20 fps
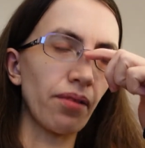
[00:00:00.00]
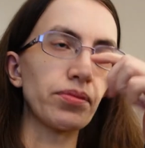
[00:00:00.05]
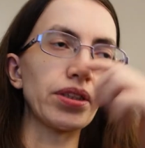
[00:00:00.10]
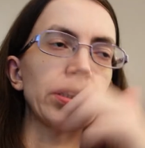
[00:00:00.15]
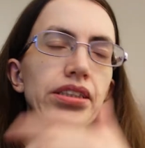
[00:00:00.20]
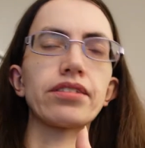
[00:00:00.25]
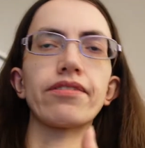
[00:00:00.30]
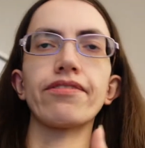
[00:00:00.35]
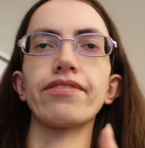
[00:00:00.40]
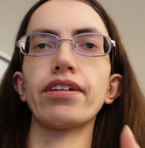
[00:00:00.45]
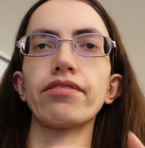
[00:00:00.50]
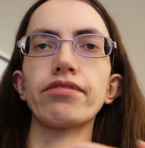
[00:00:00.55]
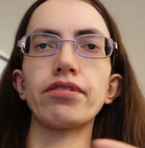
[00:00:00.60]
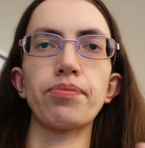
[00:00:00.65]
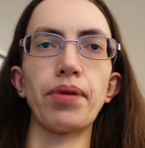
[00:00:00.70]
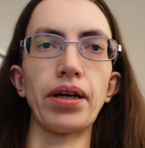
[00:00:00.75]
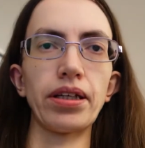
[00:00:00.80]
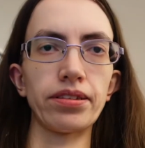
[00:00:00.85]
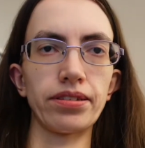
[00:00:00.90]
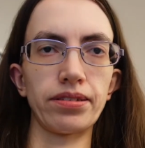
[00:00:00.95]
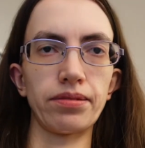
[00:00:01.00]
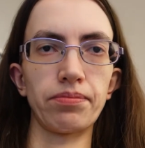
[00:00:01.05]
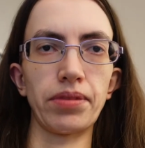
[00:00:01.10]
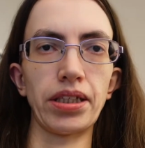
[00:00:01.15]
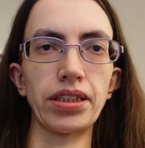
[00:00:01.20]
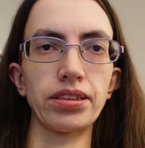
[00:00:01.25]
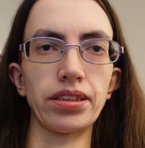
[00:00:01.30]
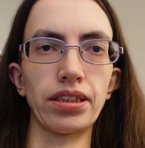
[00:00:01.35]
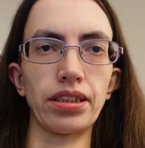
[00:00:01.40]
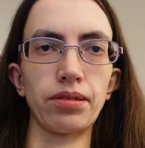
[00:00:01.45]
It's a very
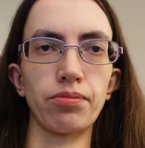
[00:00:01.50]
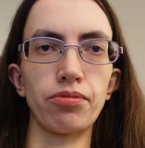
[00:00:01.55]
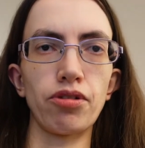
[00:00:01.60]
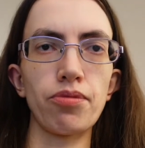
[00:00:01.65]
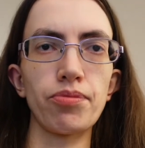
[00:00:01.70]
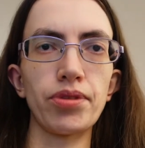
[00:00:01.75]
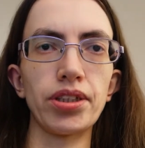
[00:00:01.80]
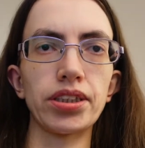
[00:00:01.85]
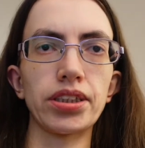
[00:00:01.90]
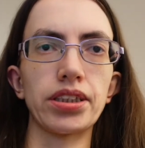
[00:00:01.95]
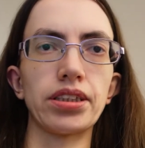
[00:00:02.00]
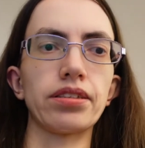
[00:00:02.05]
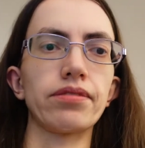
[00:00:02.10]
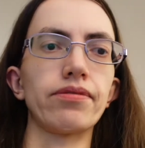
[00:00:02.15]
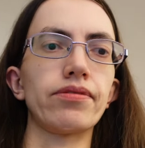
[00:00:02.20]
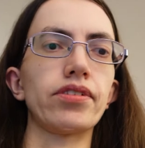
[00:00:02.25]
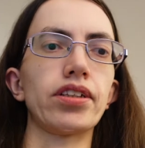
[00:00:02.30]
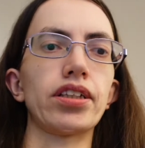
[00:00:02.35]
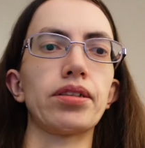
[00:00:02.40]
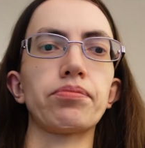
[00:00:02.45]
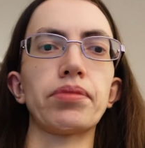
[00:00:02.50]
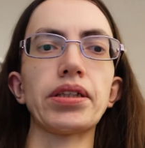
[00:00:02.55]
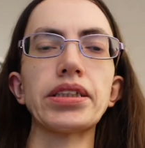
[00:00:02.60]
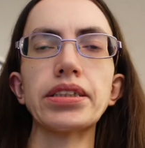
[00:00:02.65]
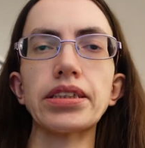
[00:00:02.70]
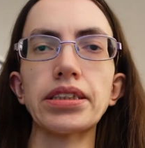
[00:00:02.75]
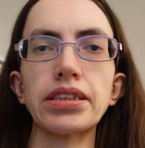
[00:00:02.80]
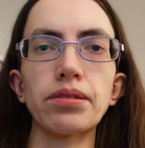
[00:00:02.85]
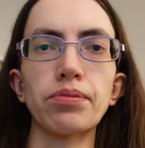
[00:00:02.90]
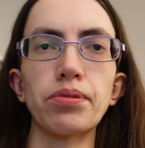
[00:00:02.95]
basic premise, it's a very
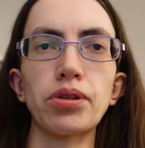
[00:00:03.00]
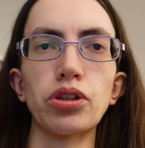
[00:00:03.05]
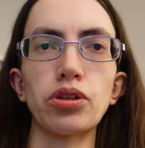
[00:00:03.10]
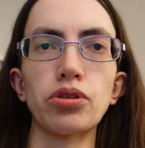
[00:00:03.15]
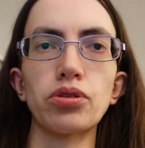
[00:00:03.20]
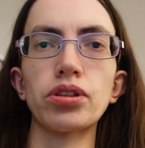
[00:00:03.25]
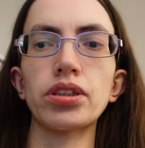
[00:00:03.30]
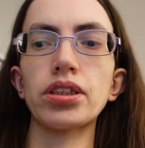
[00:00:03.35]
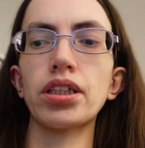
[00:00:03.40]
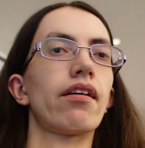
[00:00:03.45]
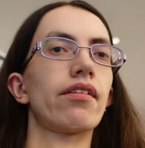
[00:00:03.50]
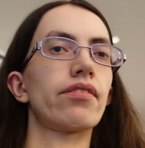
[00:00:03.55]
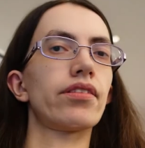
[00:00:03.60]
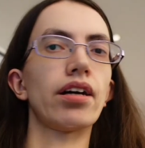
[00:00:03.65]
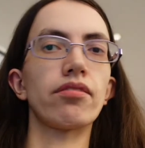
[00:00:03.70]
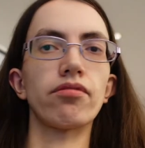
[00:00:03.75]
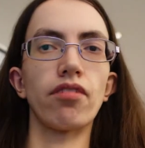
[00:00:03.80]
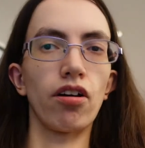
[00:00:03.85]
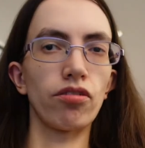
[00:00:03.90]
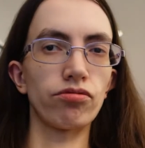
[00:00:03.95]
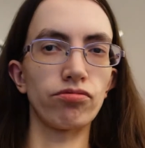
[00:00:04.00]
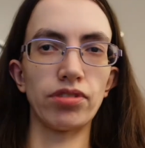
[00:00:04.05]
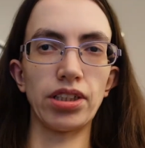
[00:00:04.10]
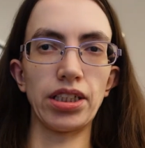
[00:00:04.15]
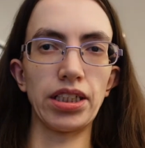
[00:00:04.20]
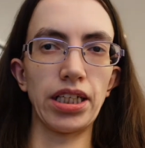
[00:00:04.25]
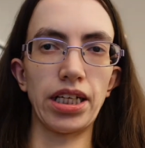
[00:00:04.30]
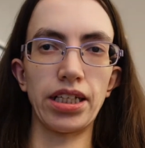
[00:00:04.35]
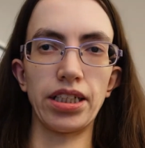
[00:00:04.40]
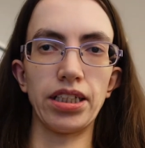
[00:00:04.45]
basic plot. There aren't
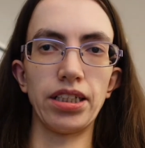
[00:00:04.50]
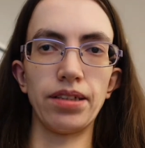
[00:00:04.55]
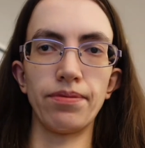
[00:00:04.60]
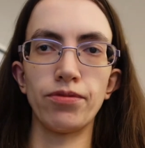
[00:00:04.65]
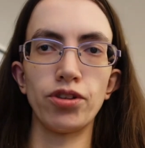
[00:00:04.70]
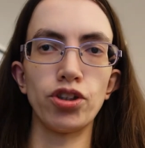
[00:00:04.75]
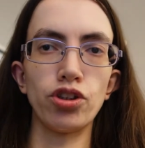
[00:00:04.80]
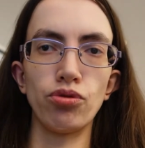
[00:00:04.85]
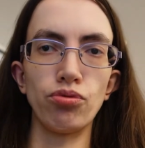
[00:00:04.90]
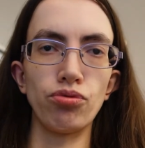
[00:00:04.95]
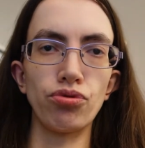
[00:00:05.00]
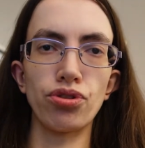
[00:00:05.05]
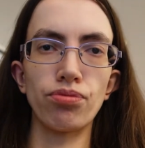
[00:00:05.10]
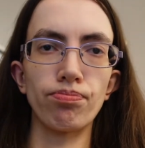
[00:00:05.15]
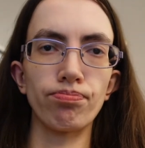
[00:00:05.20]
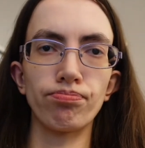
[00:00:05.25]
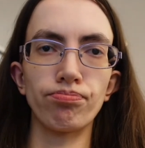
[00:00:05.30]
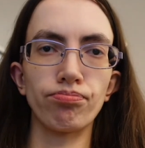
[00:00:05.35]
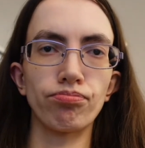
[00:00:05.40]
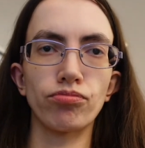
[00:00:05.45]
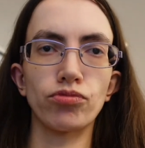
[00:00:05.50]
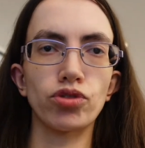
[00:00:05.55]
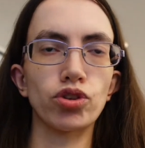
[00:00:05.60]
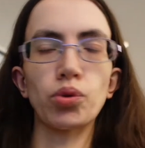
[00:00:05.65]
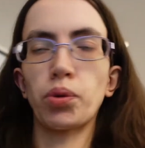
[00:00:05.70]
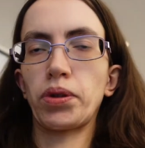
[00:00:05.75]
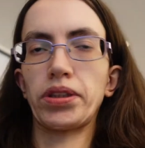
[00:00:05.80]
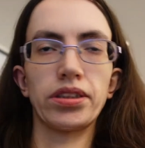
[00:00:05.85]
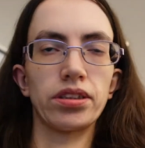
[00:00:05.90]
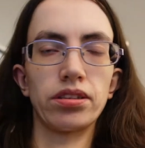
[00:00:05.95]
really any huge
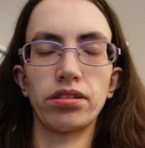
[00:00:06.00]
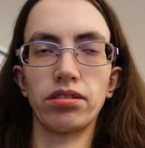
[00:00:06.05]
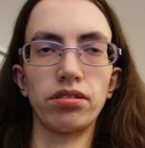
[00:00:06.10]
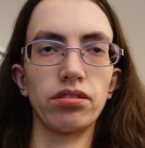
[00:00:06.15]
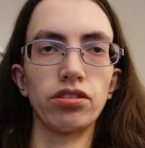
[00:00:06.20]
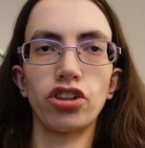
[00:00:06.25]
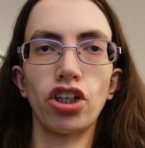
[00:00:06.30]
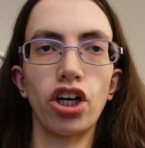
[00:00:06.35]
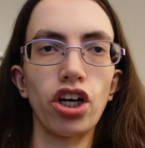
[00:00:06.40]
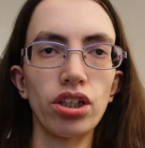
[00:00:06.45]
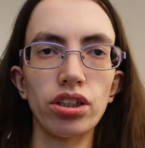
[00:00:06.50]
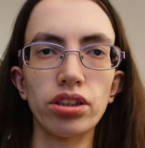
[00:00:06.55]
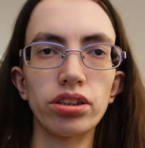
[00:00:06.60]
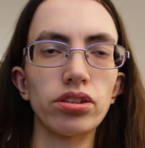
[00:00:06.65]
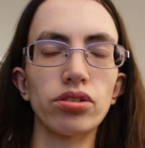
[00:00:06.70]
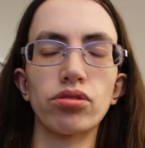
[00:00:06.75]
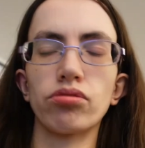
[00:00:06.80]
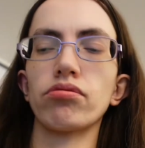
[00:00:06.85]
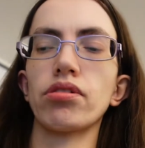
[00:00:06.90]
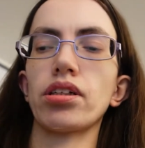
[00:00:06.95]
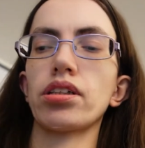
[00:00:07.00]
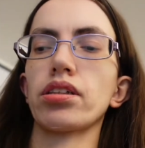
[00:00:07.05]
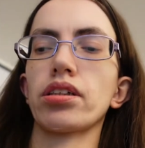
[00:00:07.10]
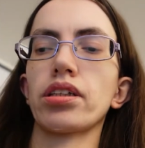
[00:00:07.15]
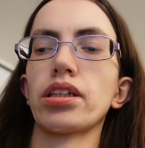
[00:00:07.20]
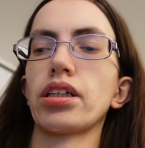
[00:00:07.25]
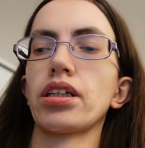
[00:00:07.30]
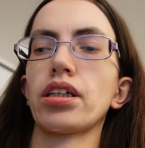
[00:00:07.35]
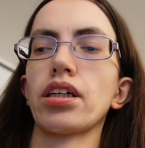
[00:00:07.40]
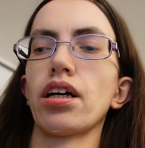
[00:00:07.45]
twists and turns or
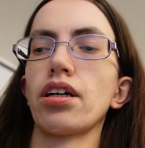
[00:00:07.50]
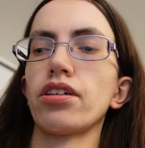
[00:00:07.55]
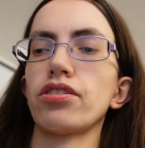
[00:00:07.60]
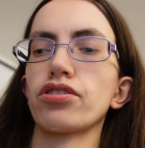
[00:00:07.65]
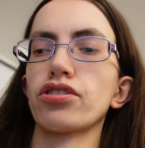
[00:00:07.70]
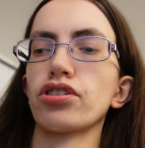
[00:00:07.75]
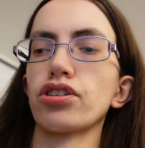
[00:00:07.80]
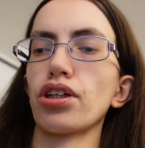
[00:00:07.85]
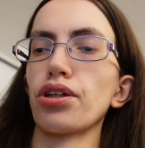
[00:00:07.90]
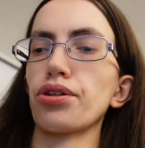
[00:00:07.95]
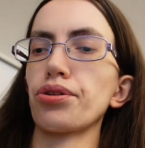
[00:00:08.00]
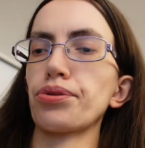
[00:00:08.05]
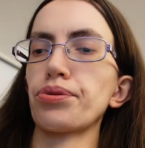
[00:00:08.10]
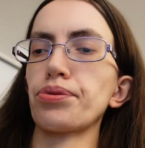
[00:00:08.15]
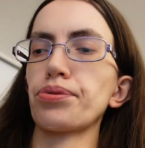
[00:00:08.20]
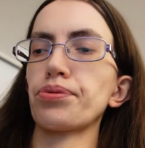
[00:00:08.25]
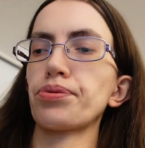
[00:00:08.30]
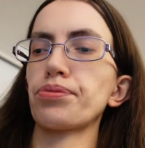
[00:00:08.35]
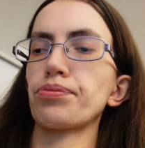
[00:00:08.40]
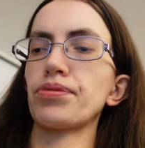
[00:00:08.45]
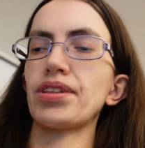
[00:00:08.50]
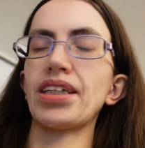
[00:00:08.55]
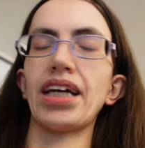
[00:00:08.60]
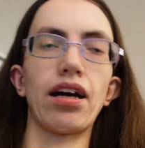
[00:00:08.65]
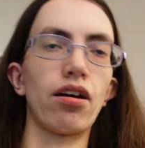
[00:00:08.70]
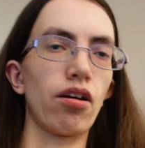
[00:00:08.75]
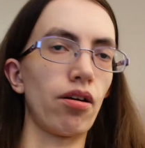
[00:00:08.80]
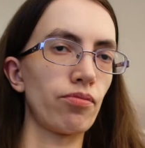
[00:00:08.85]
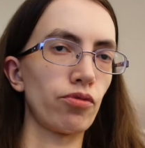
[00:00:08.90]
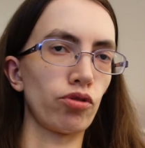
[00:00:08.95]
anything, so yeah,
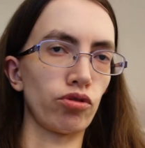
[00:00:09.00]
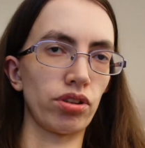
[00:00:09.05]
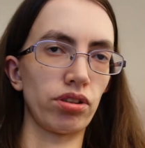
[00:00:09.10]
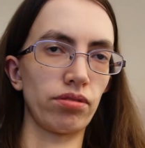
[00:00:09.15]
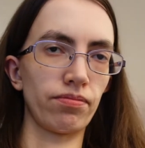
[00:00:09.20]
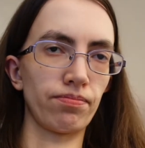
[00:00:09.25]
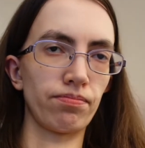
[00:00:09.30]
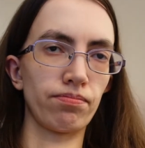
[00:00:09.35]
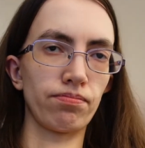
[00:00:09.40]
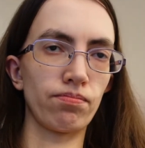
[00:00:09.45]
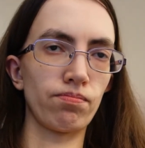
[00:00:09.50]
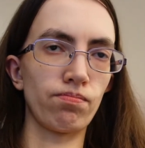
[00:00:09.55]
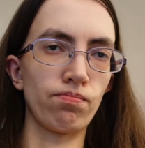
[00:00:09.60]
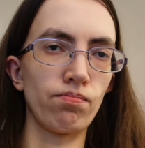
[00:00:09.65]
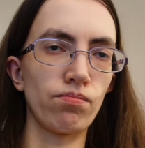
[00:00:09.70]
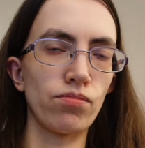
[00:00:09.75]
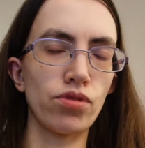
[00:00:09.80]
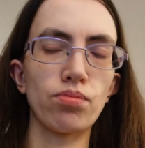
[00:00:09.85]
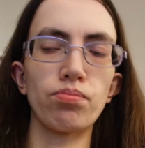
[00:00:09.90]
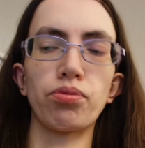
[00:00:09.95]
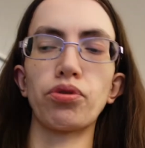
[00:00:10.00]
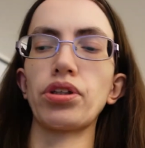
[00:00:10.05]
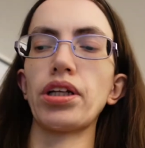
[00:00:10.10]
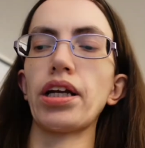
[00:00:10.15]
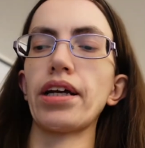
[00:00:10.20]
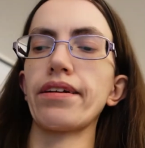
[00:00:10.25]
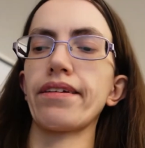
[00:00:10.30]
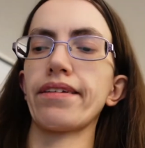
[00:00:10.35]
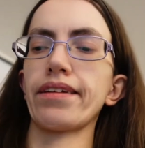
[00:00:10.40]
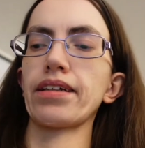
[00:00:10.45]
I'm not going to spoil
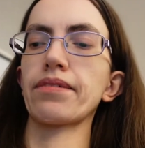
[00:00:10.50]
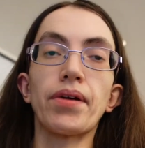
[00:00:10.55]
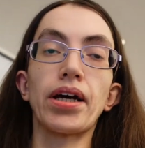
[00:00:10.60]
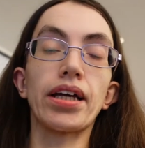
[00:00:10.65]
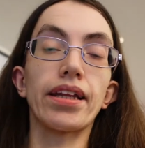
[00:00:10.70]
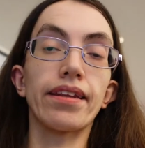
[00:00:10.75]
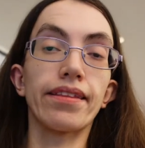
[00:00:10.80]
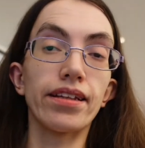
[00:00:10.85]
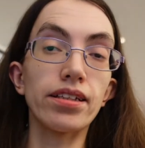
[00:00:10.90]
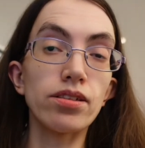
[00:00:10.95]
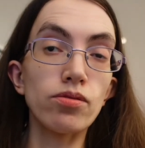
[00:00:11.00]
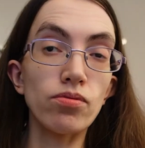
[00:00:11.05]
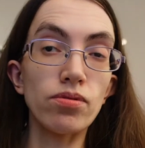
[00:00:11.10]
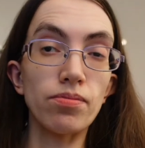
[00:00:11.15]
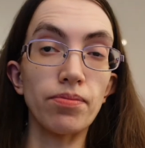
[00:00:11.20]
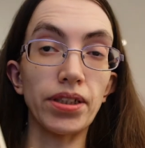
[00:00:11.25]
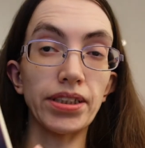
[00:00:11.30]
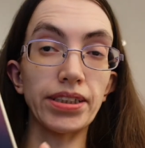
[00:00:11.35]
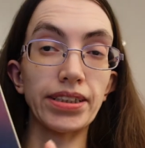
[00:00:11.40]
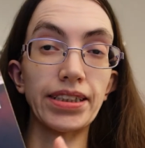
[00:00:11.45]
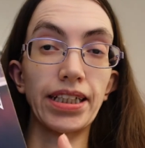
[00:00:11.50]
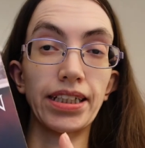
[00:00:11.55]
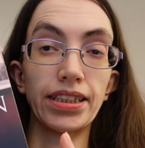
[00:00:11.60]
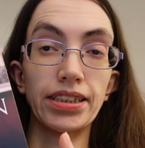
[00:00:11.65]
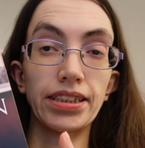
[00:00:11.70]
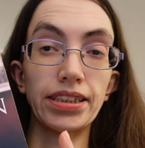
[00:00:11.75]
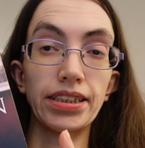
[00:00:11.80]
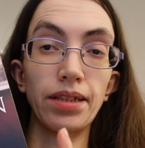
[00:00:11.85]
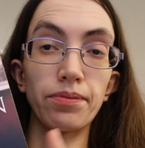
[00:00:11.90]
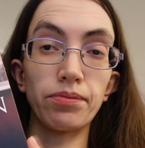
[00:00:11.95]
anything. This was my
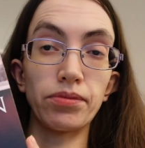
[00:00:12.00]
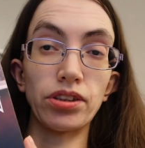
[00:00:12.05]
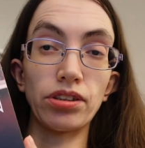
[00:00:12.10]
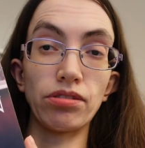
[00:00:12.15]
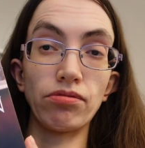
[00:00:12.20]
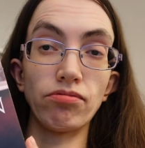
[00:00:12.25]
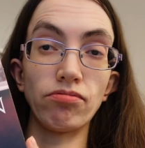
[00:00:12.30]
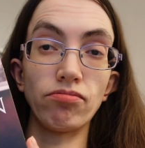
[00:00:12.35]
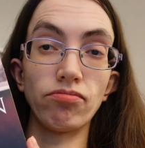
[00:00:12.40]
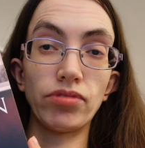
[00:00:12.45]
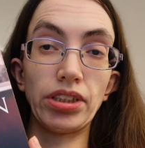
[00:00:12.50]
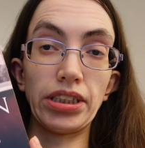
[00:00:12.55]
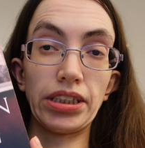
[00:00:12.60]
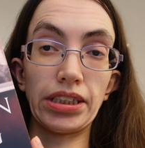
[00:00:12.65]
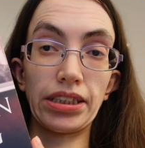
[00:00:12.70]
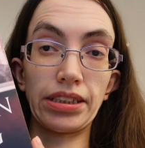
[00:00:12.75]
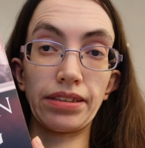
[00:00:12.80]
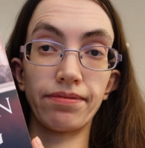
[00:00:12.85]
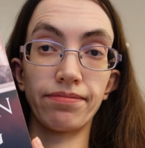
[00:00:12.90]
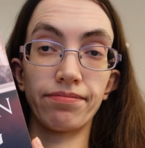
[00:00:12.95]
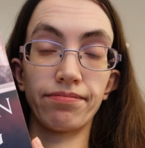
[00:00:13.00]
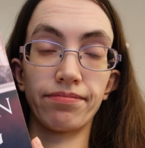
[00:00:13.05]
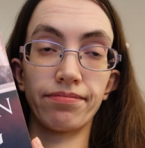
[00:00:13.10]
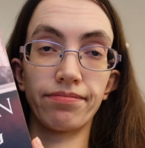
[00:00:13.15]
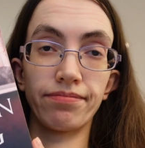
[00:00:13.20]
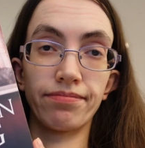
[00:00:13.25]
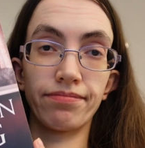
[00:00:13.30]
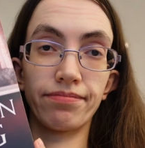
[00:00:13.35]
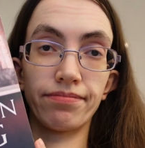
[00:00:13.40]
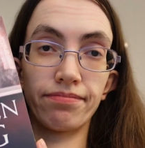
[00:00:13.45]
second attempt at reading
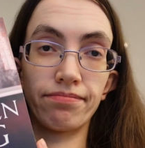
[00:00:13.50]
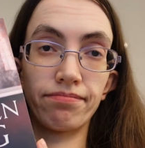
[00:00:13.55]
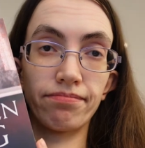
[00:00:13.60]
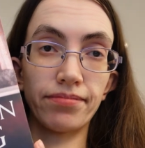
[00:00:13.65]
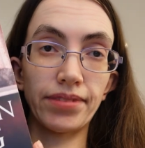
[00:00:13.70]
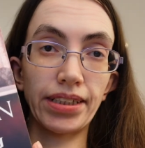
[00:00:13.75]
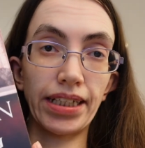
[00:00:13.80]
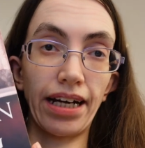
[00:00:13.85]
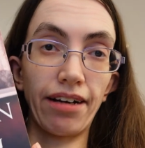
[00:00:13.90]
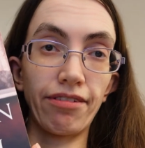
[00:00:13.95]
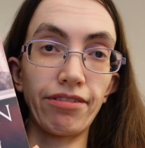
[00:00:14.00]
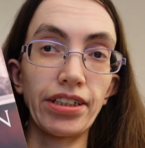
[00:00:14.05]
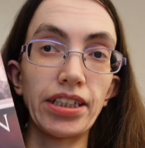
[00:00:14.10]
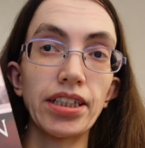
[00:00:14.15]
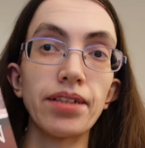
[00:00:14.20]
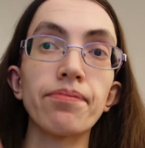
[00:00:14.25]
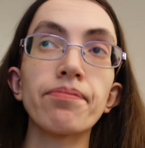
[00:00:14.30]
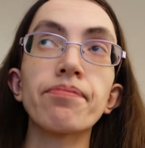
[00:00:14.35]
Carrie.